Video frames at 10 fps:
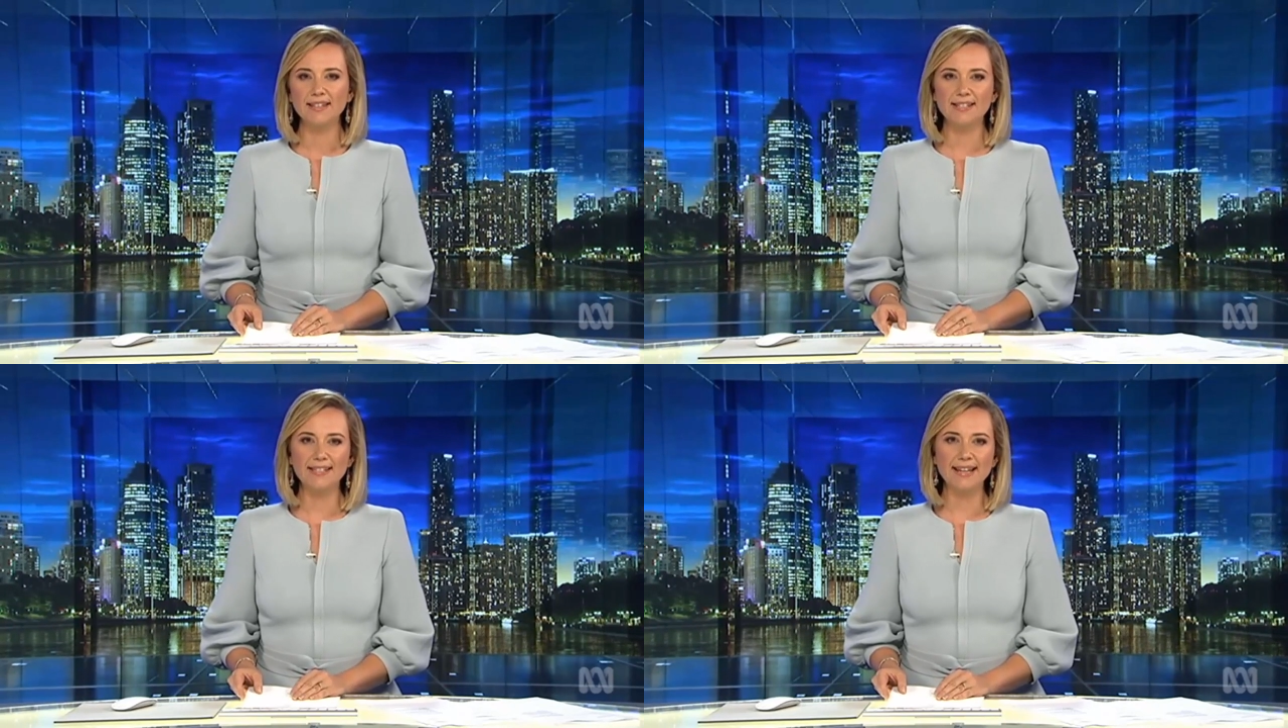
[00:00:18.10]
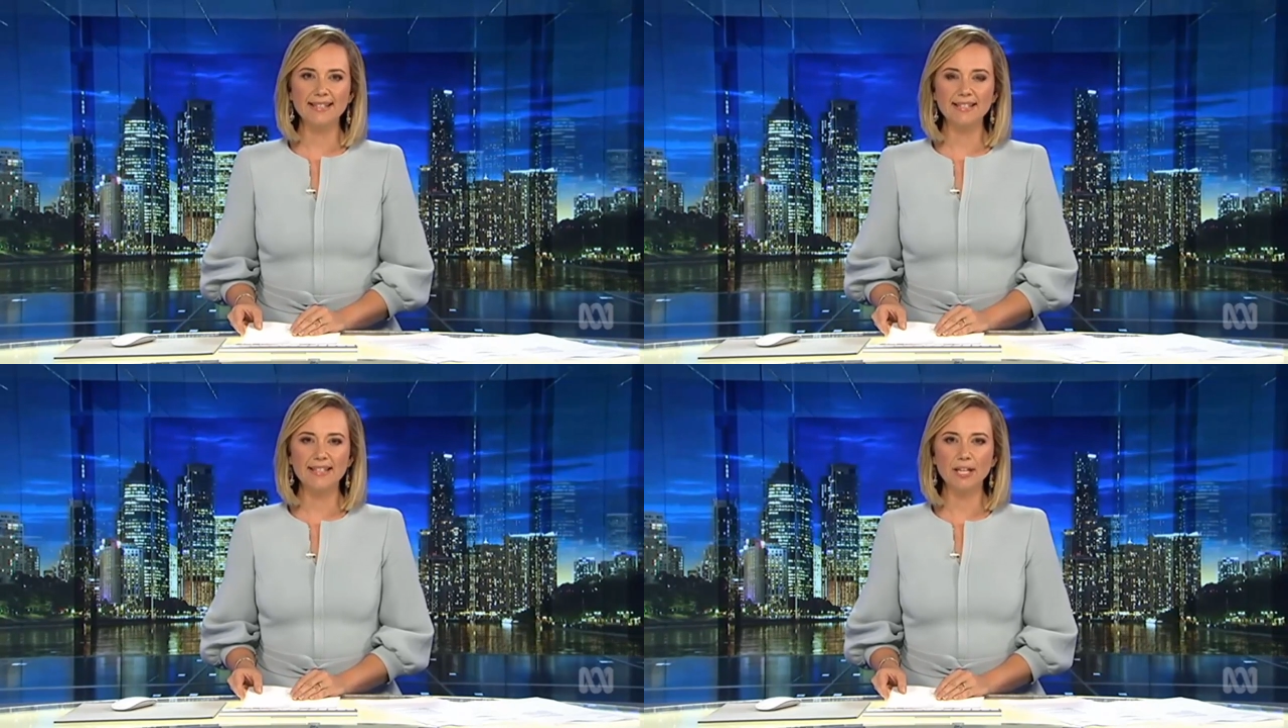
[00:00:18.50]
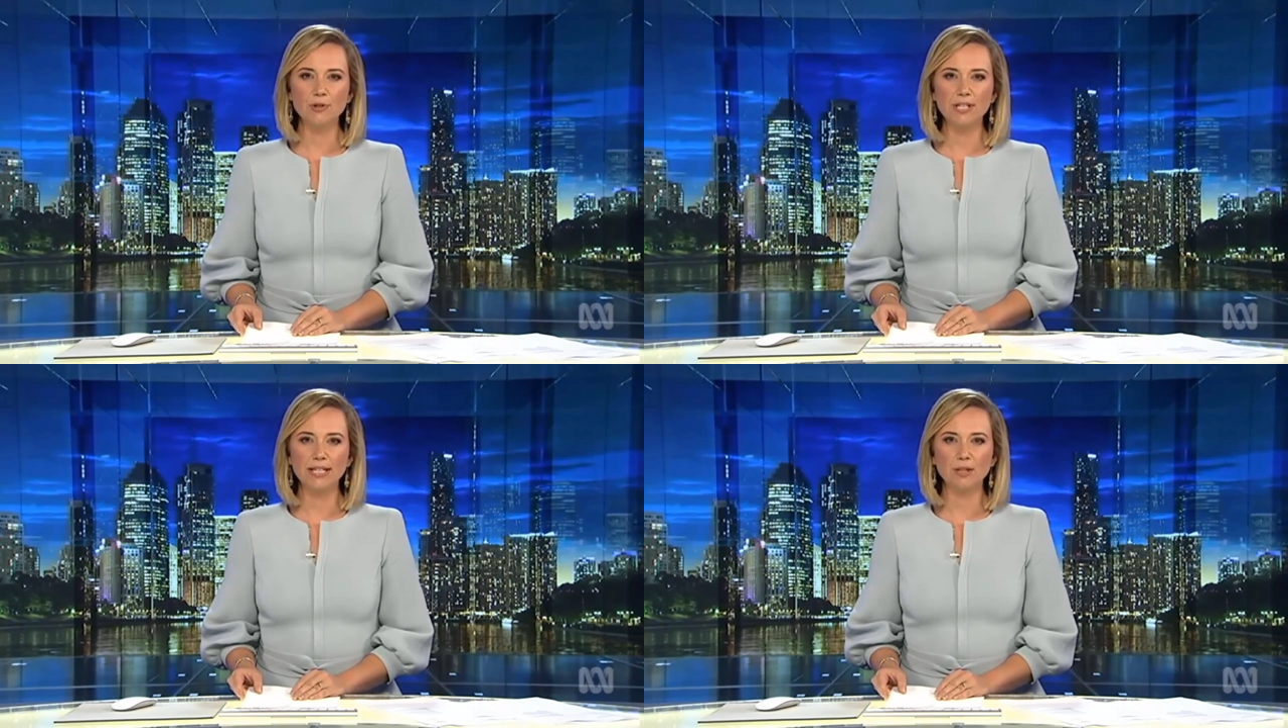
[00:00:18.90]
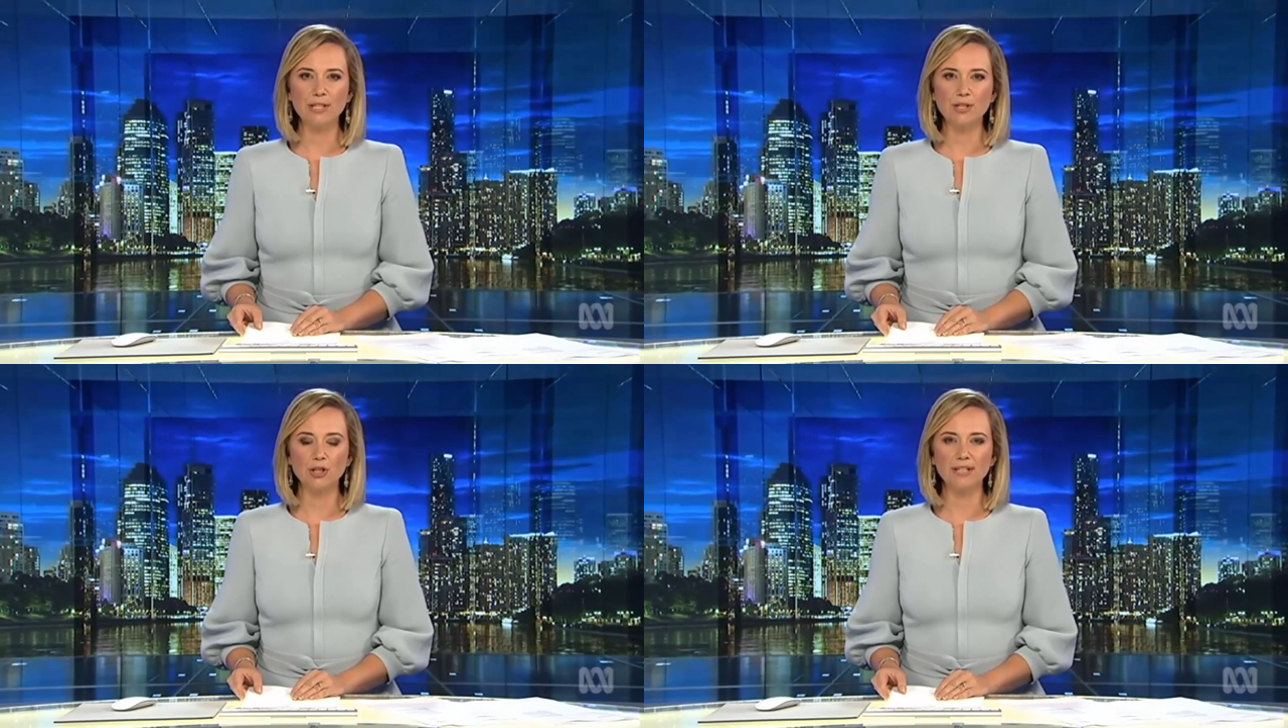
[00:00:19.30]
The state's Integrity
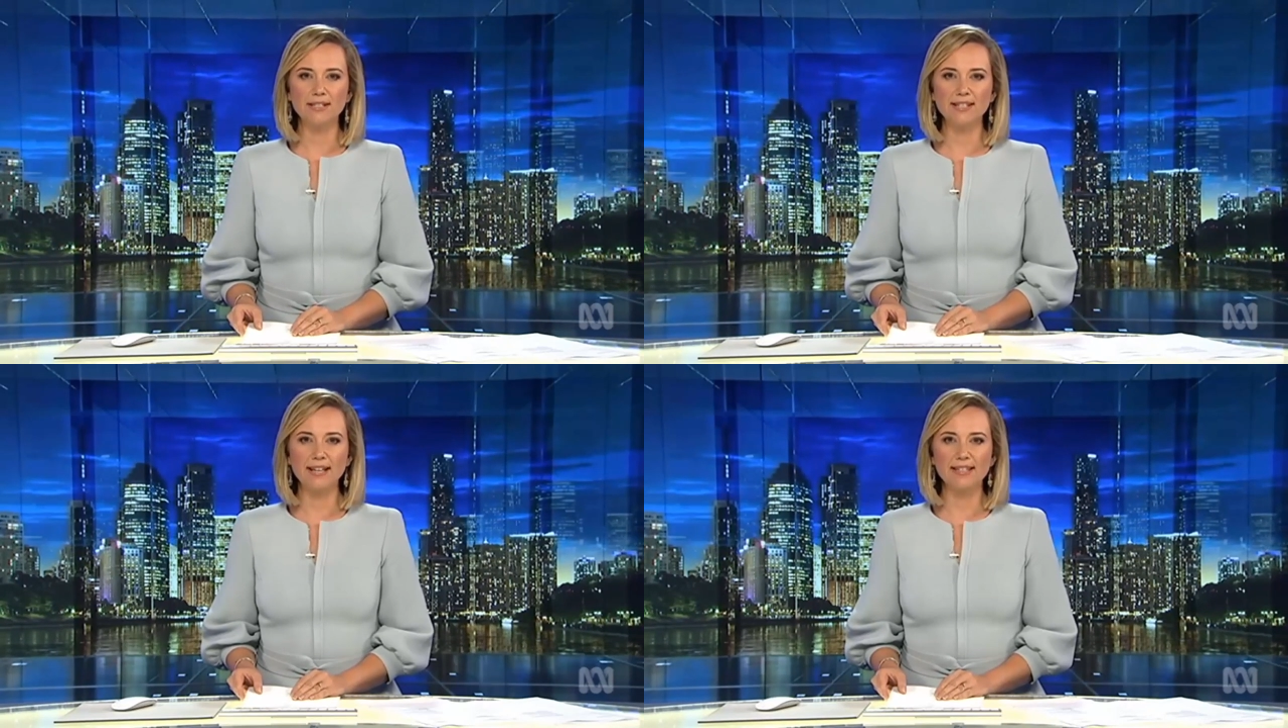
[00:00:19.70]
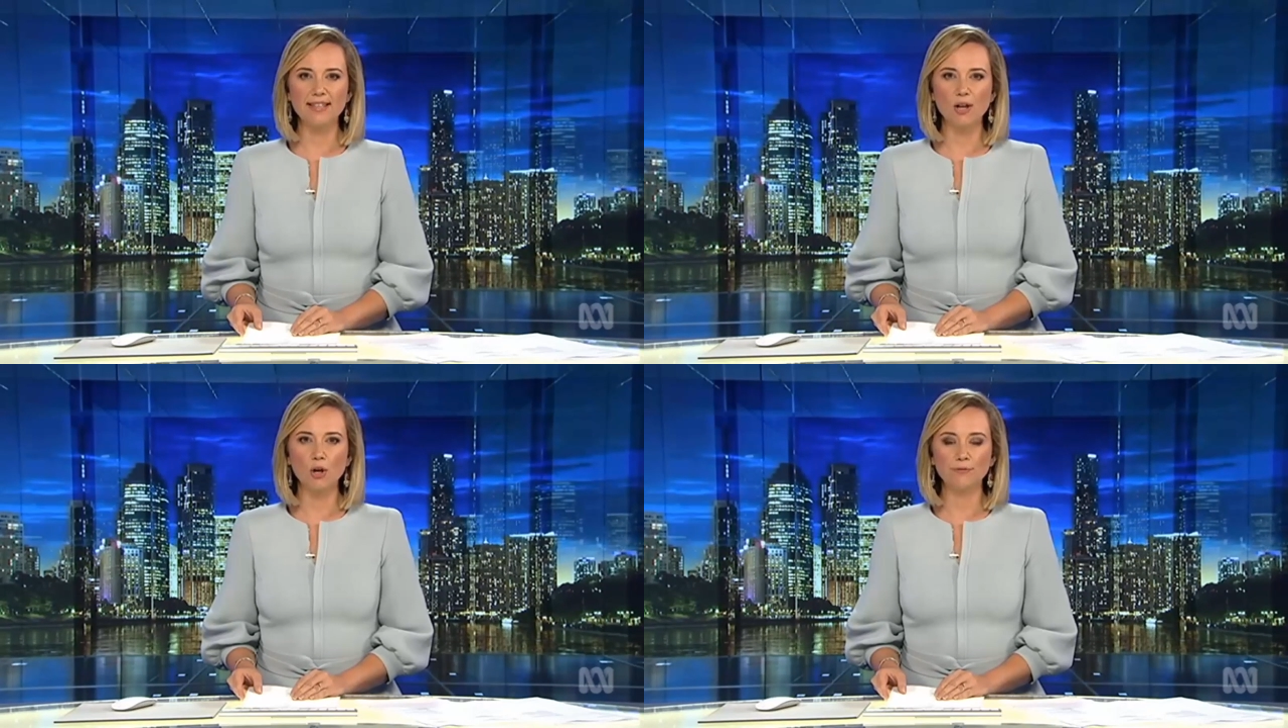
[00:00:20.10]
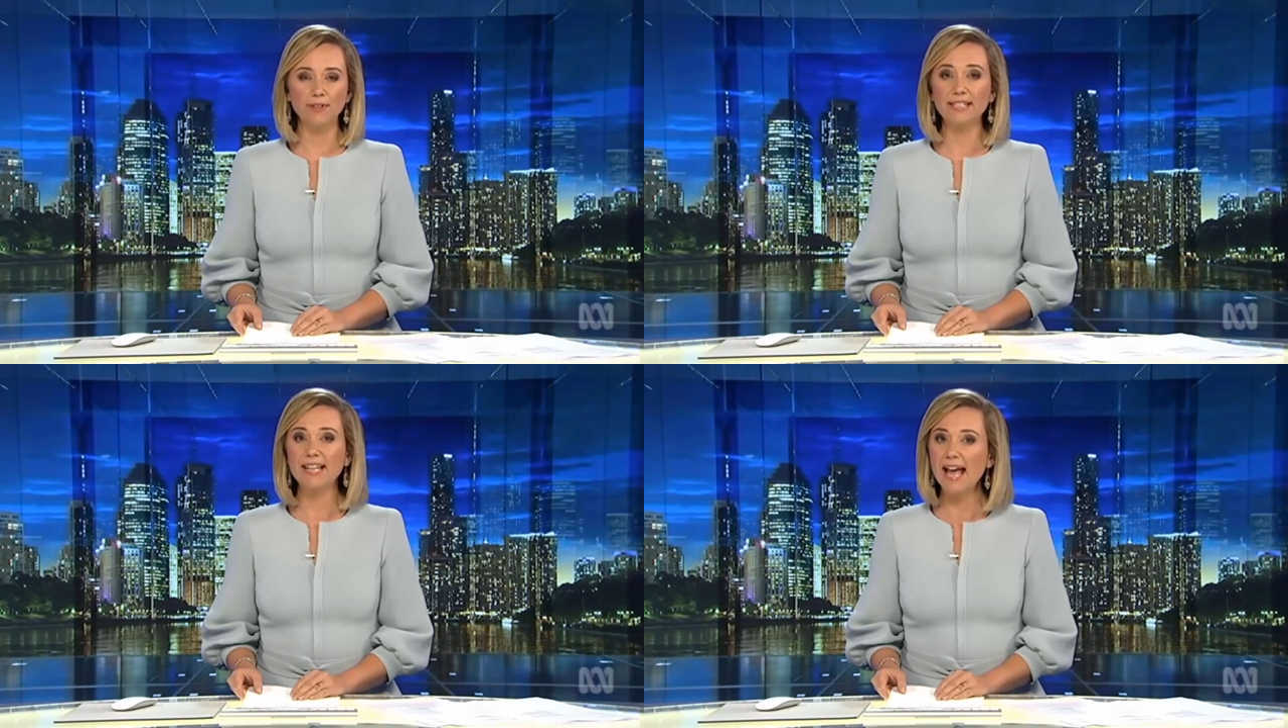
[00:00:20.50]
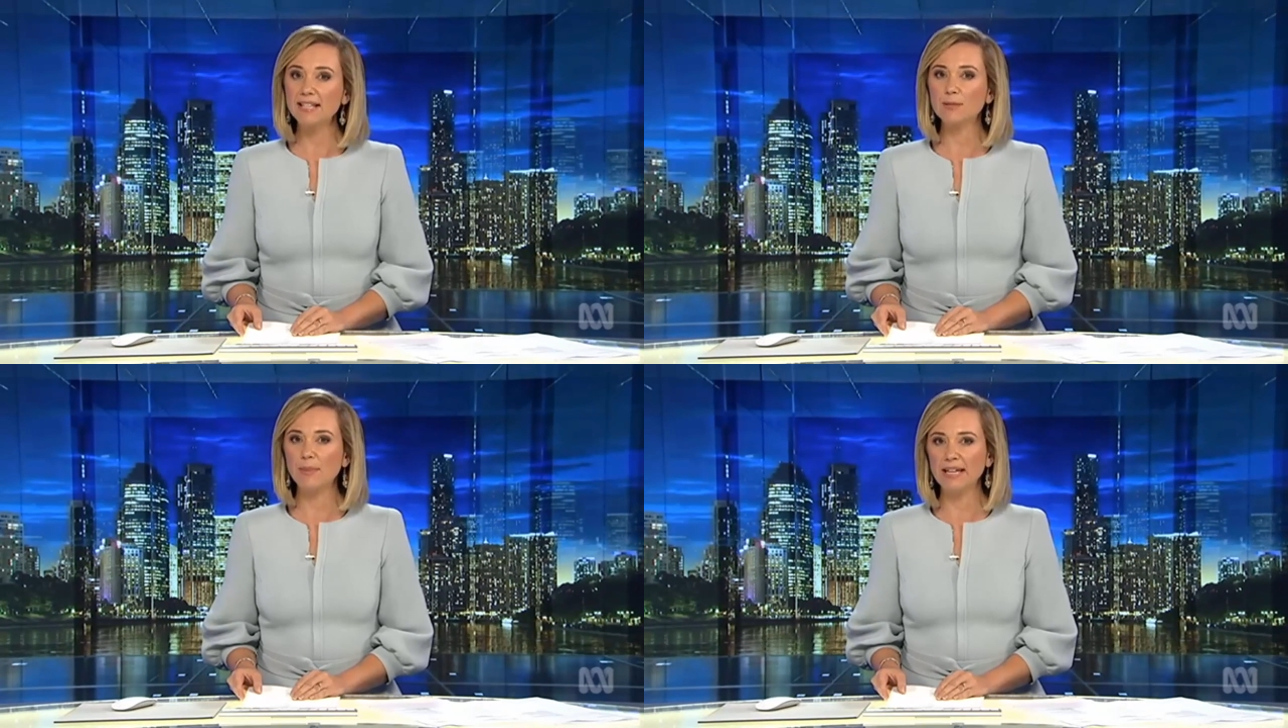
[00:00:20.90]
Commissioner says the conflict
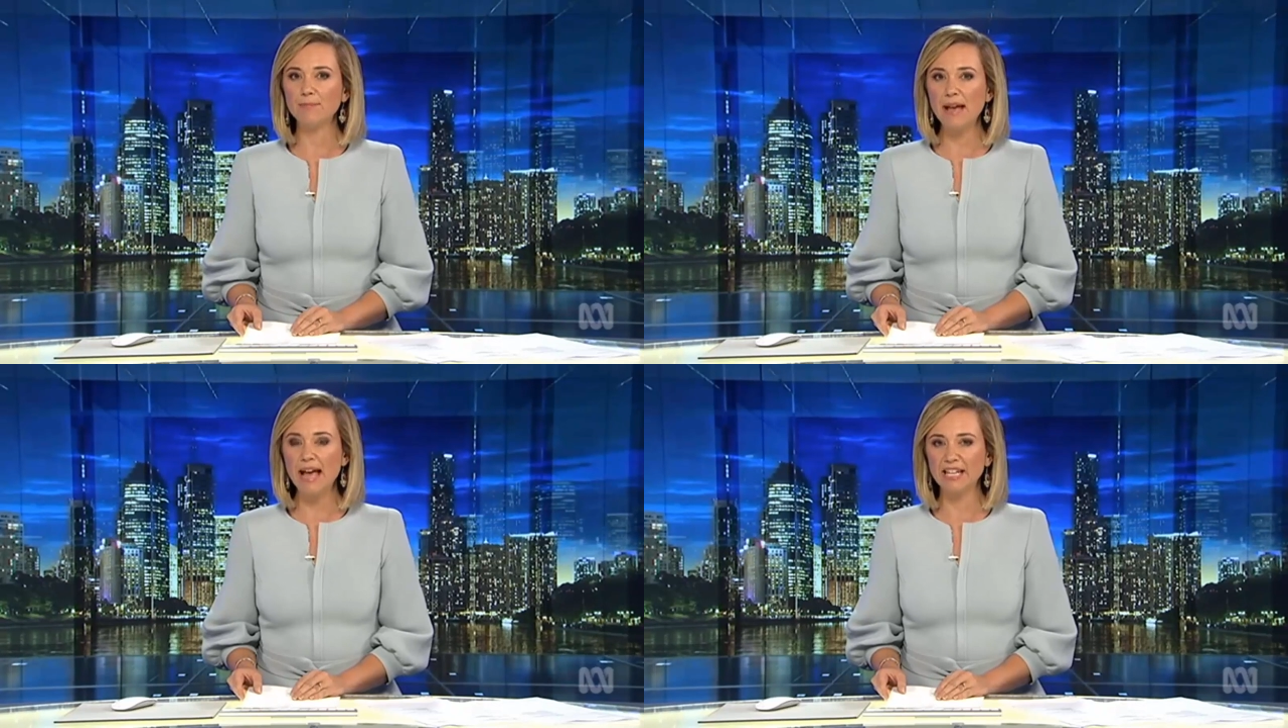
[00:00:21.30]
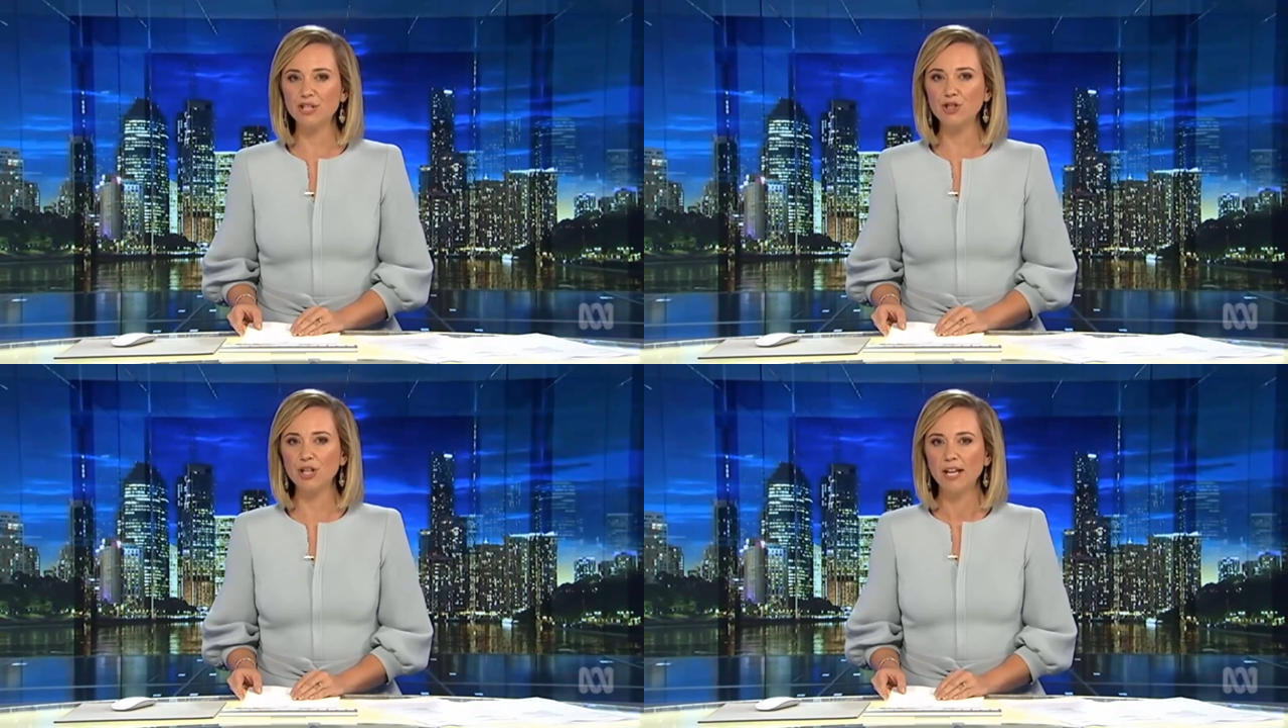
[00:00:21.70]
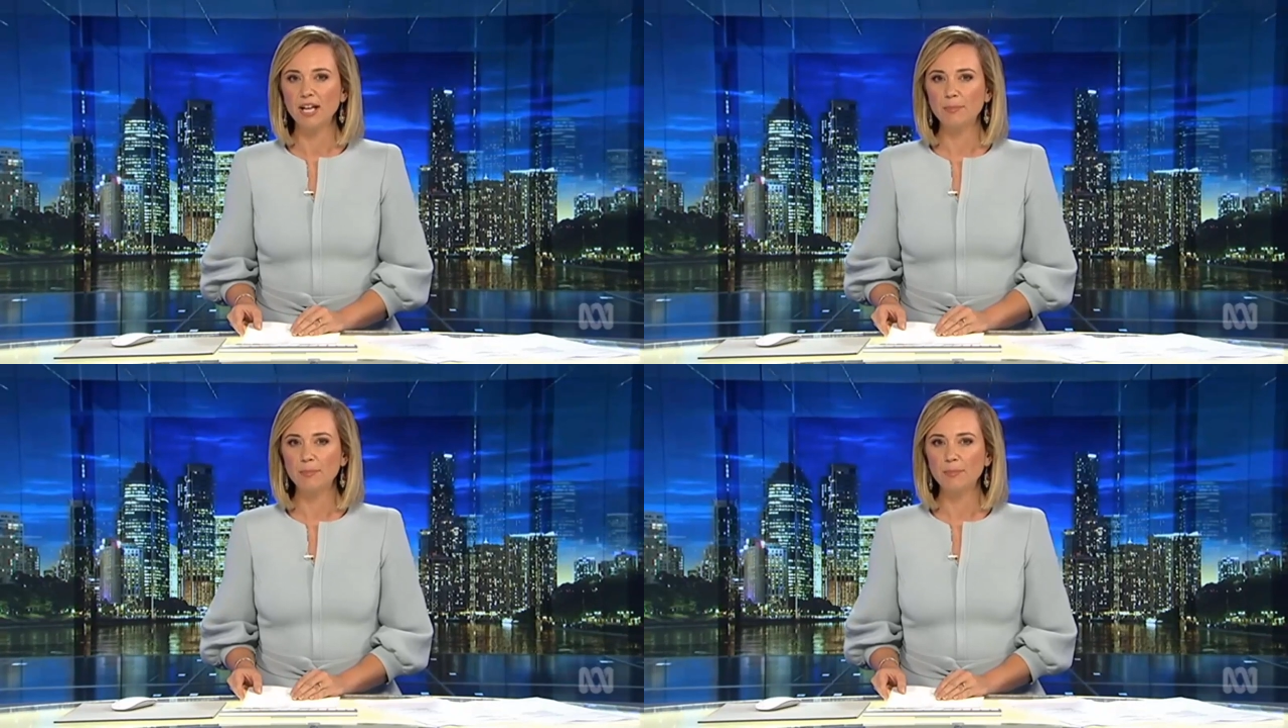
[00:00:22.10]
has been managed,